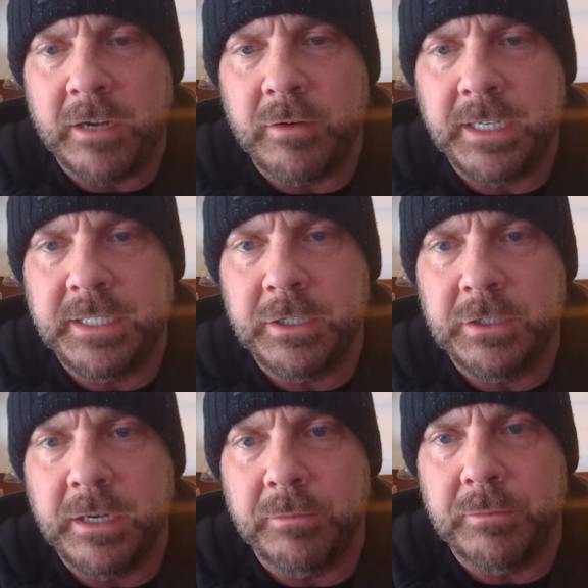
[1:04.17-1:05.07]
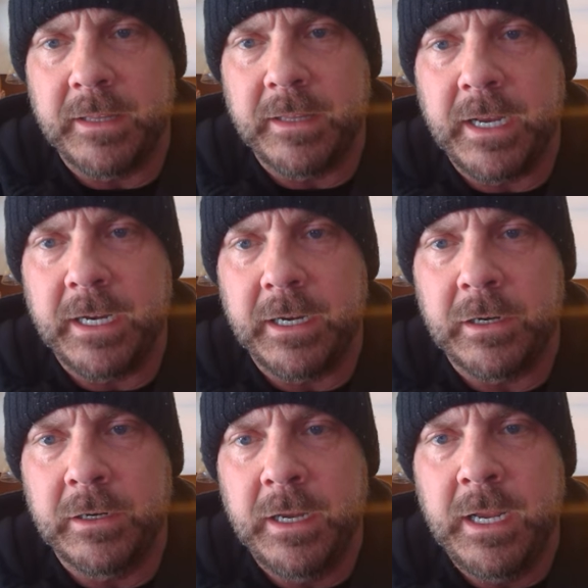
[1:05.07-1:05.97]
criteria right
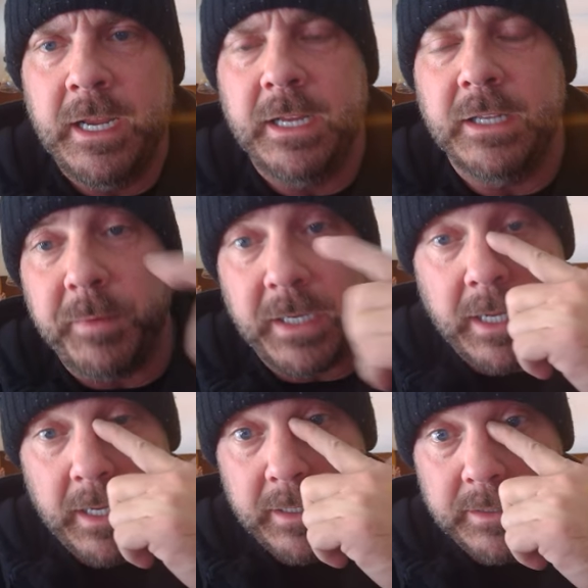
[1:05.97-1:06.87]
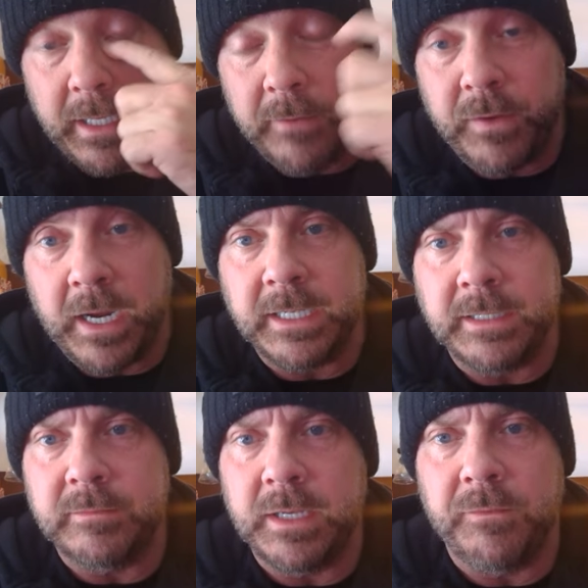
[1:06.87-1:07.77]
there is because if I
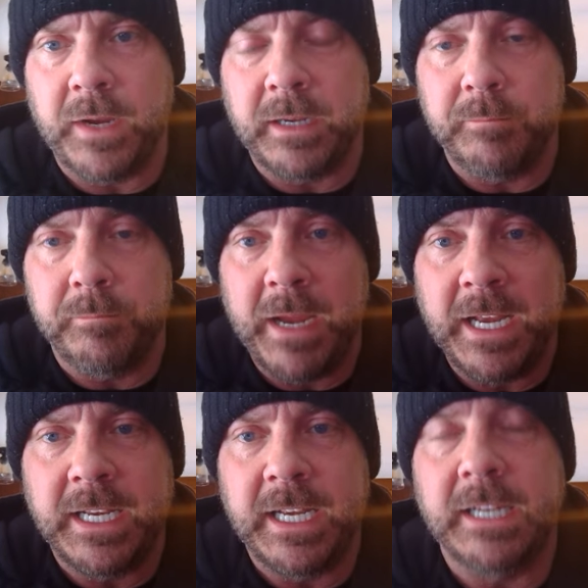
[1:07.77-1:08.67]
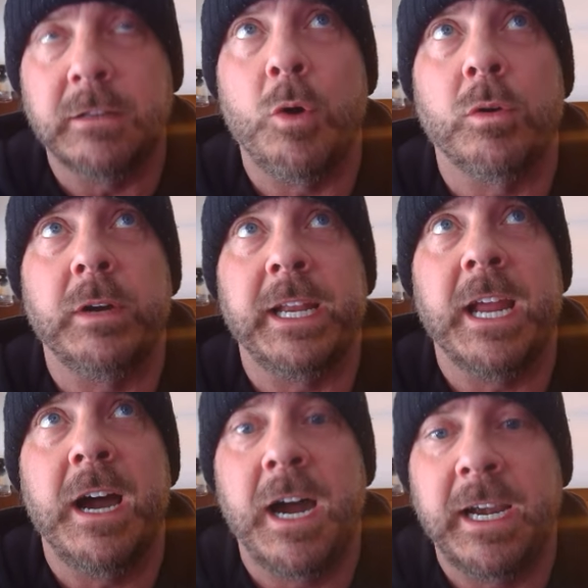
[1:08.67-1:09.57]
made it any lower or any
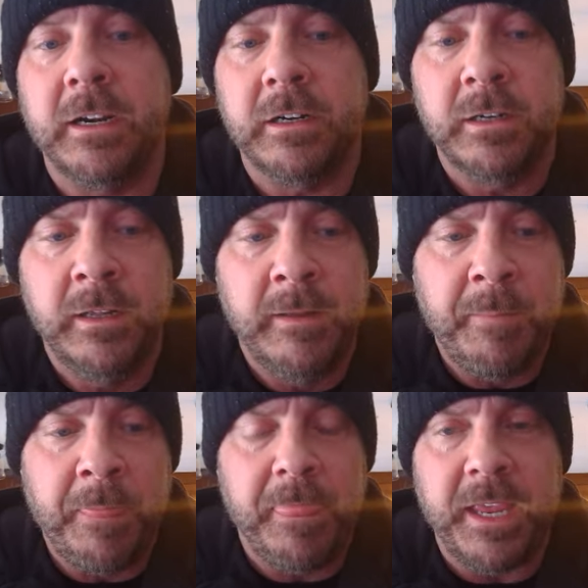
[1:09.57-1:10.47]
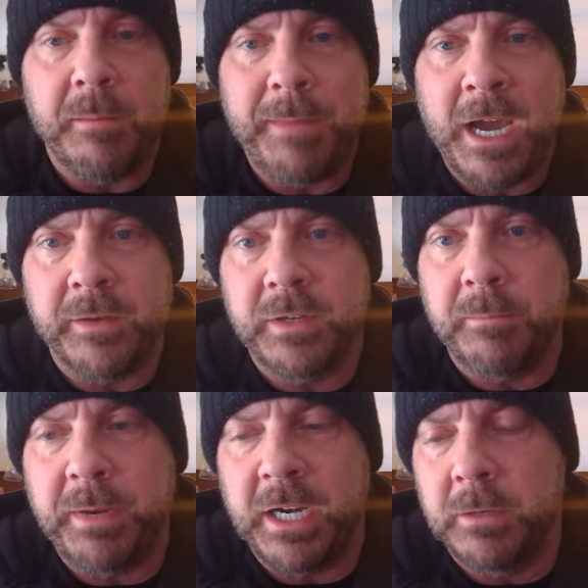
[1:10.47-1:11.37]
higher, the amount of
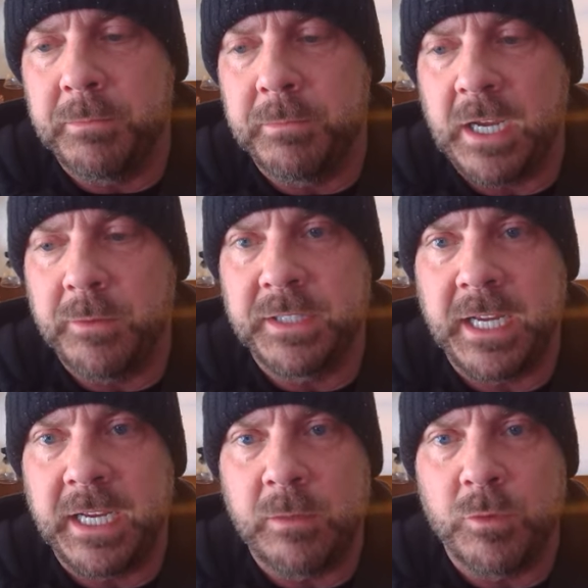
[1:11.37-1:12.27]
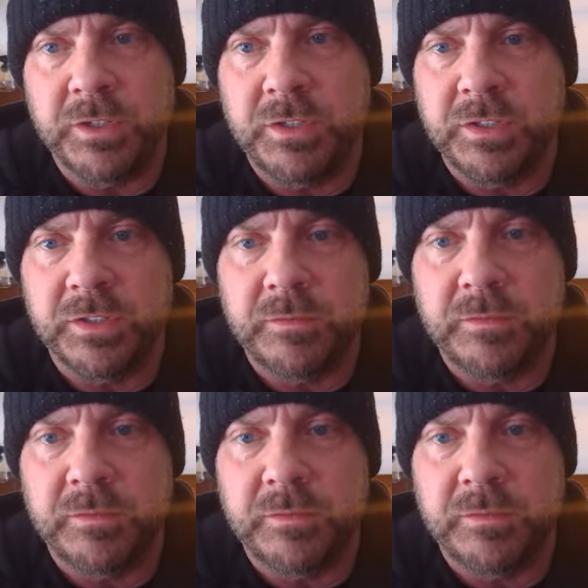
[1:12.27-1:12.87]
comparables I was getting was just